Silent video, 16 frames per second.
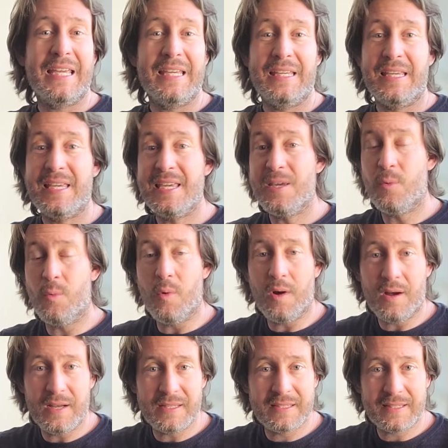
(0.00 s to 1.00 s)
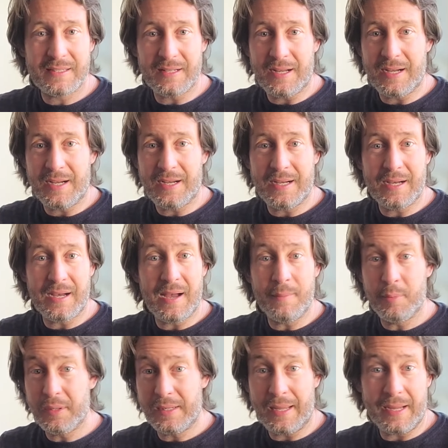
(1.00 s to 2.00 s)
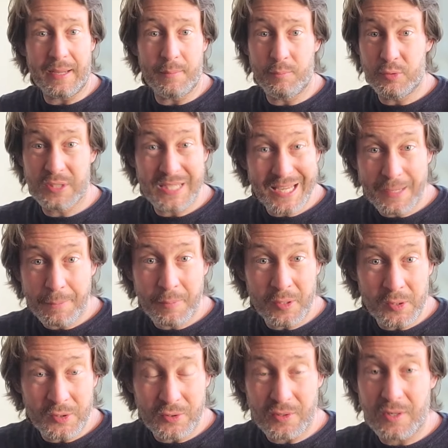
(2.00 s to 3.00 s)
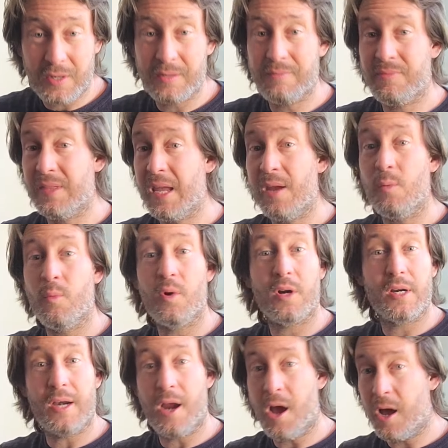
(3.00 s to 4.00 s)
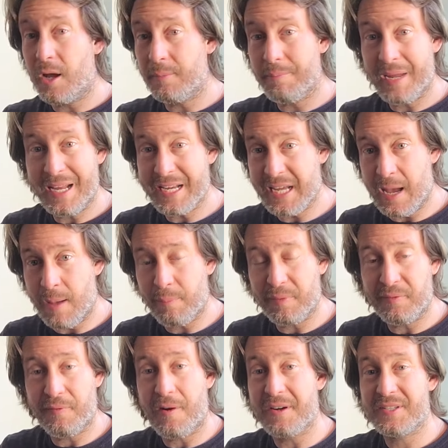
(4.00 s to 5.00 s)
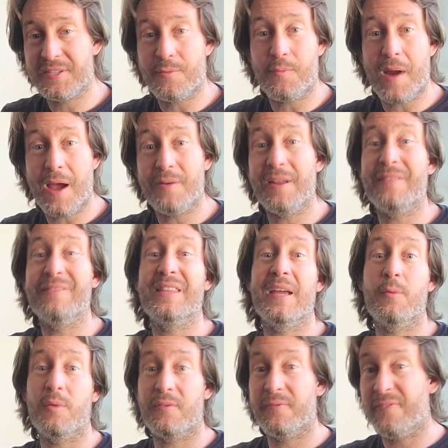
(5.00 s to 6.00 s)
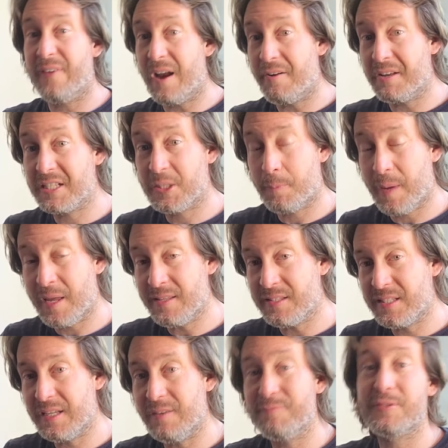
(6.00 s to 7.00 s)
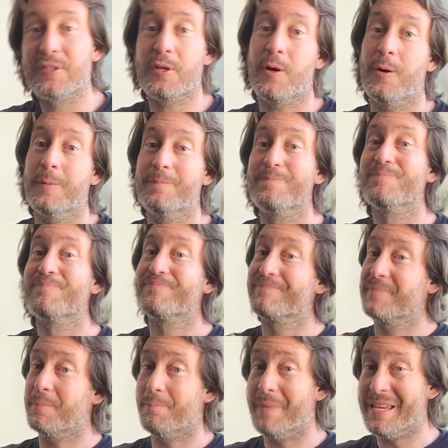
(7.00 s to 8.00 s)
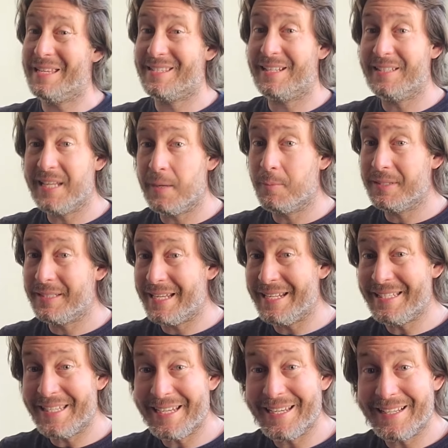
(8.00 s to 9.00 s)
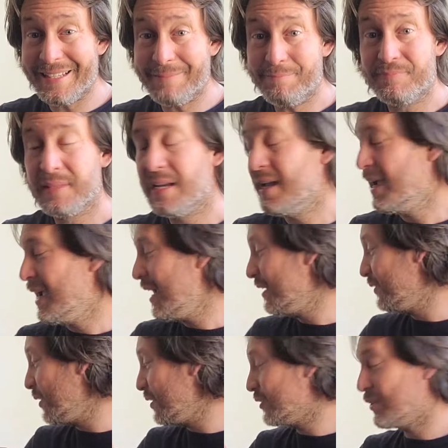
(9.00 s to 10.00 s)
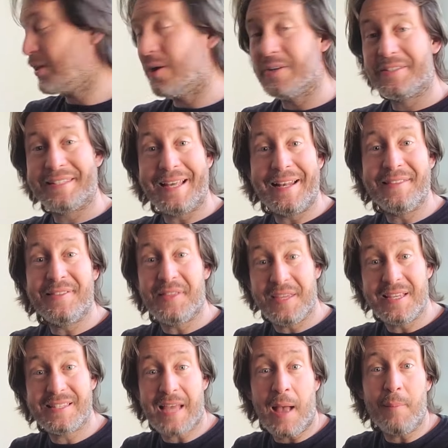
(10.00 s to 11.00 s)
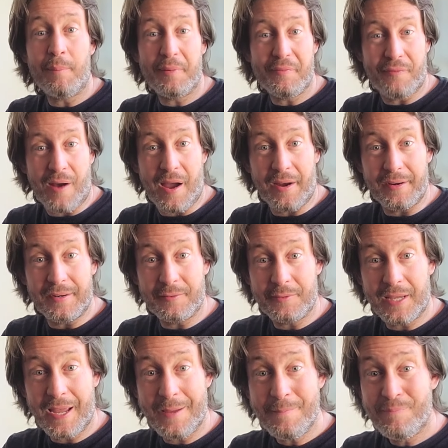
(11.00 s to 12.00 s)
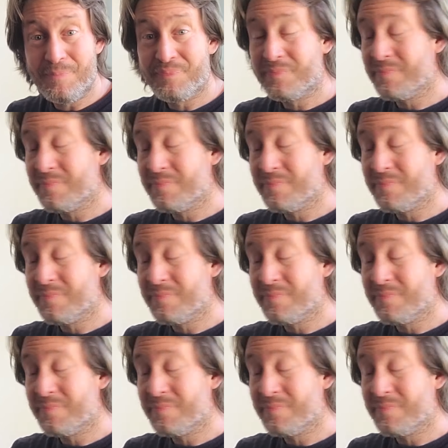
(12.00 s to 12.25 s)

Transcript: He was like a boutique builder. There were not many amplifiers around and they were very expensive. So Mesa did what they did and they started selling this amplifier, okay?